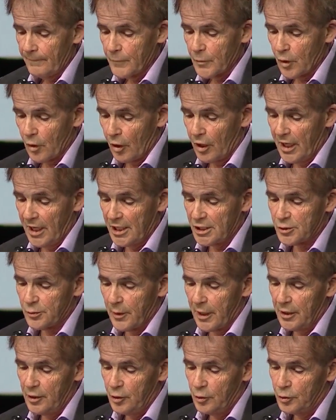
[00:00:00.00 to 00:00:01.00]
Colleagues,
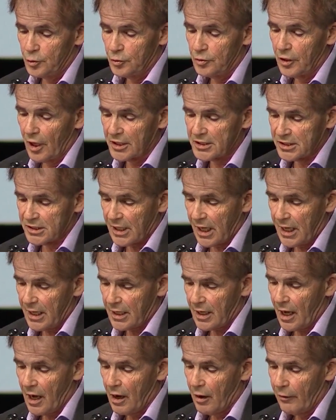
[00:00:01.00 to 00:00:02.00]
when you do not
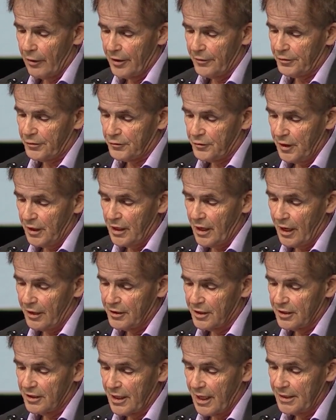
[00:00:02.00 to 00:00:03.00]
take our
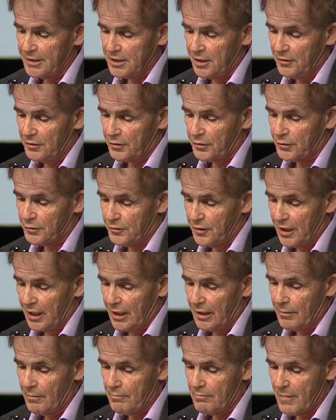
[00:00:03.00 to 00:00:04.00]

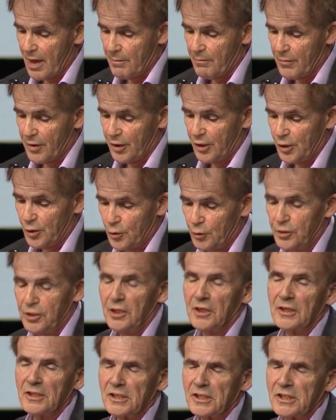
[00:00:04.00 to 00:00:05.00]
393 member
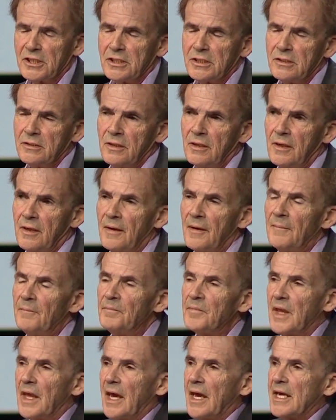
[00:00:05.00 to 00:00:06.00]
unions
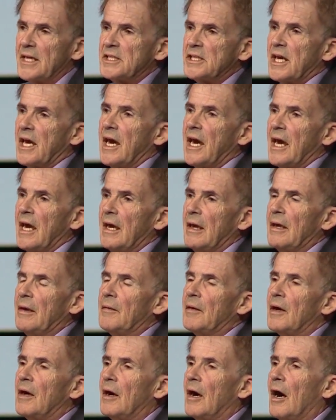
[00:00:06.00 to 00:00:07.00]
as a
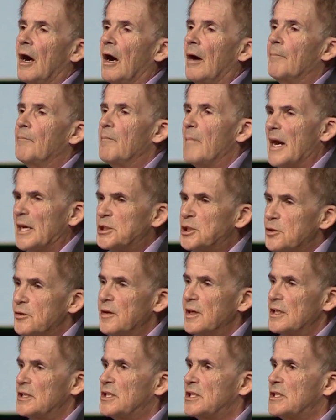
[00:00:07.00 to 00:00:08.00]

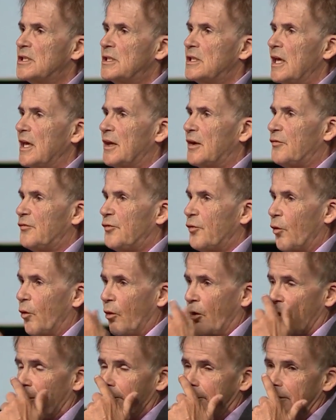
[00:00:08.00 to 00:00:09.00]
measuring stick
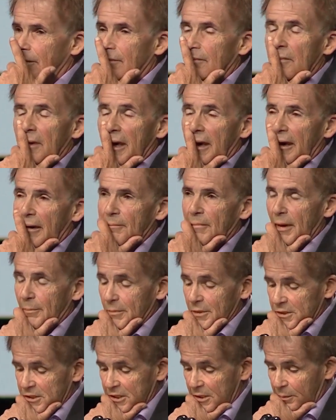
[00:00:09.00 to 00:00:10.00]
for
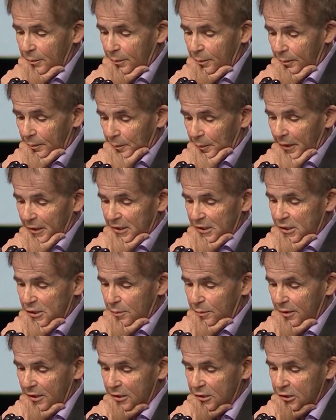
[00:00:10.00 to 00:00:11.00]
membership
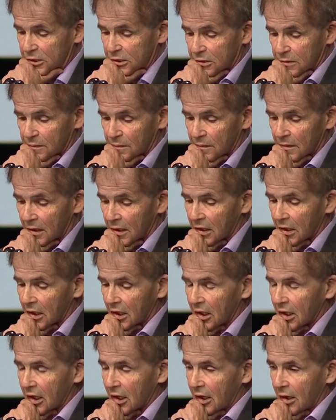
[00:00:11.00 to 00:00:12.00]
participation,
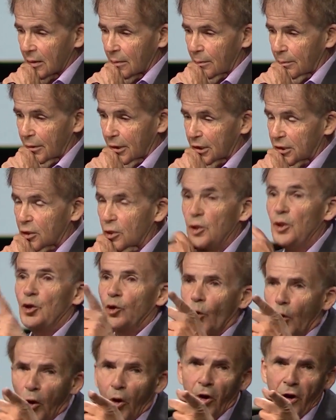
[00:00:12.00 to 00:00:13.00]
but
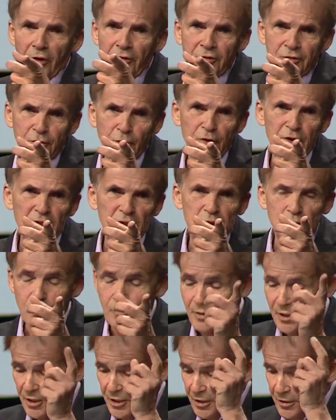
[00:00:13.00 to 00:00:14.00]
your 32
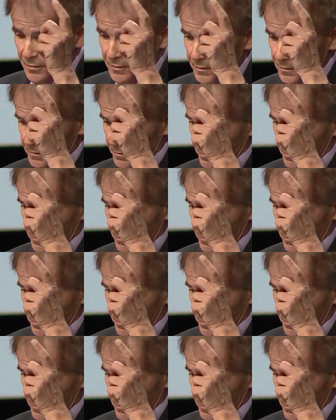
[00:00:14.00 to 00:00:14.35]
million,